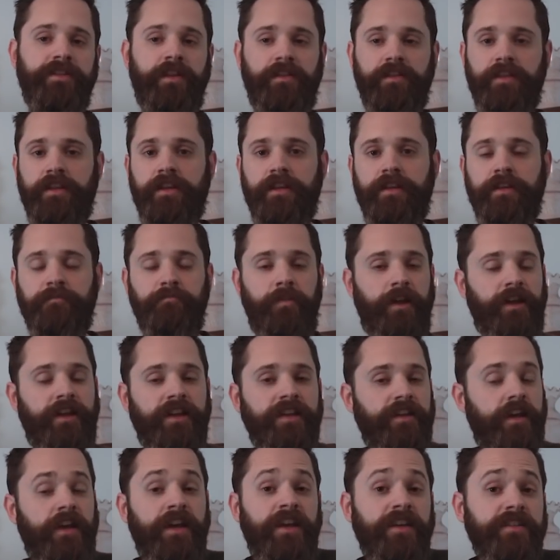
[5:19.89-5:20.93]
And then, but
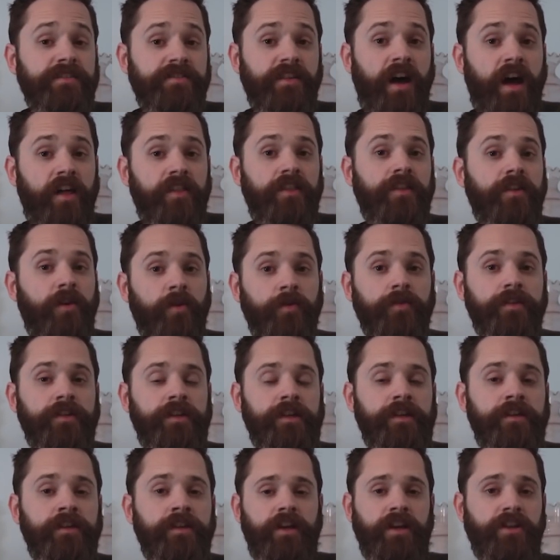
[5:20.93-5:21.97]
he's not the
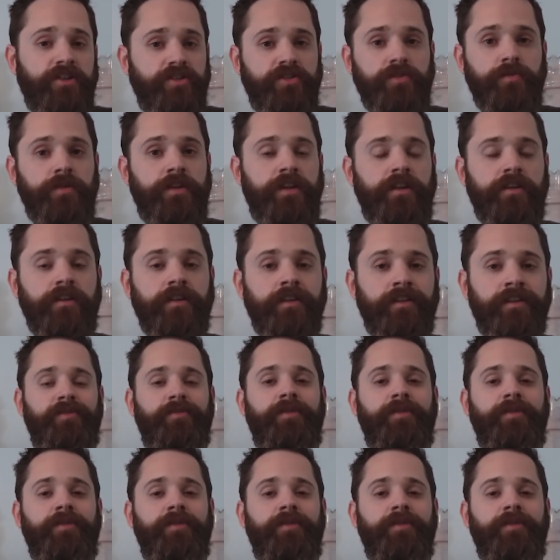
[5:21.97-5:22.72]
only issue here.